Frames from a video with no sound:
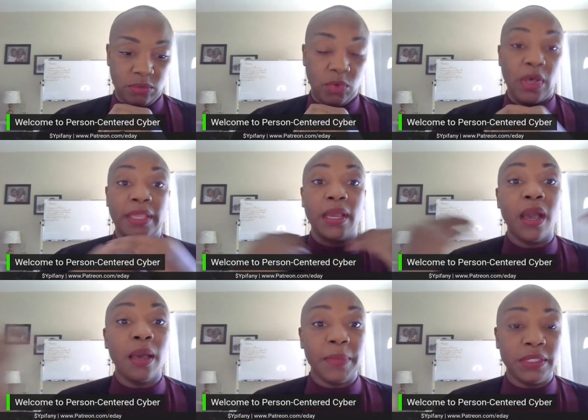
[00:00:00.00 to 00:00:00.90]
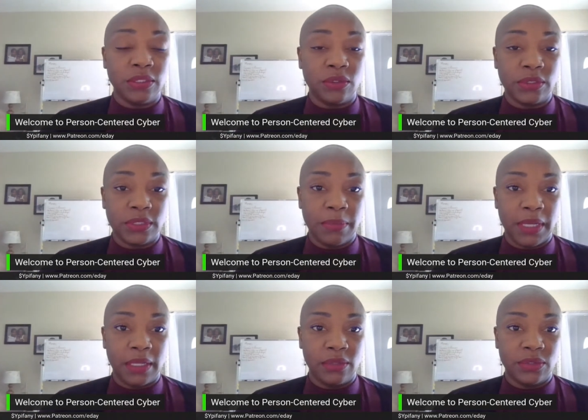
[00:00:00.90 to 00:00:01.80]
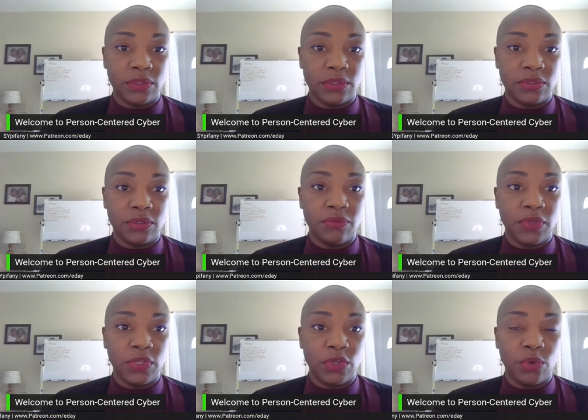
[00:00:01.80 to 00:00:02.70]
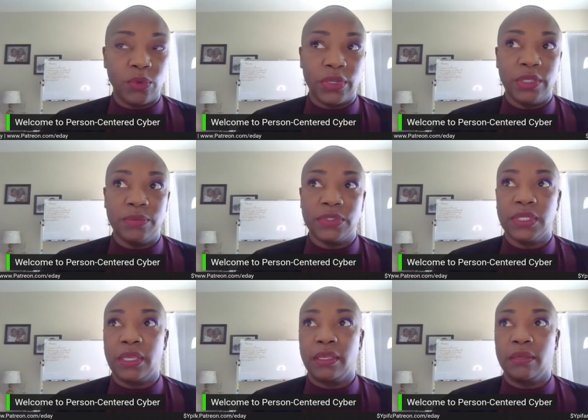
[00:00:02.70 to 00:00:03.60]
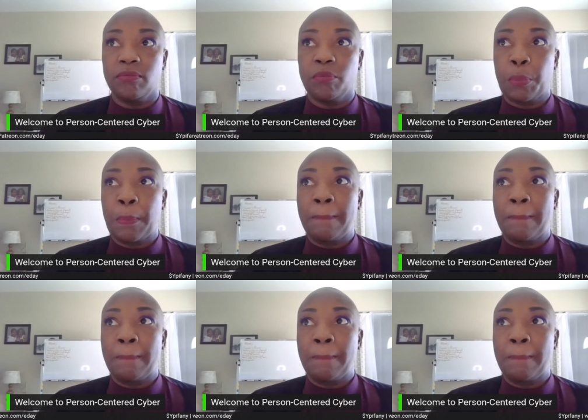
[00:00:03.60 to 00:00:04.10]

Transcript: well, I commented on somebody else's video where he was saying,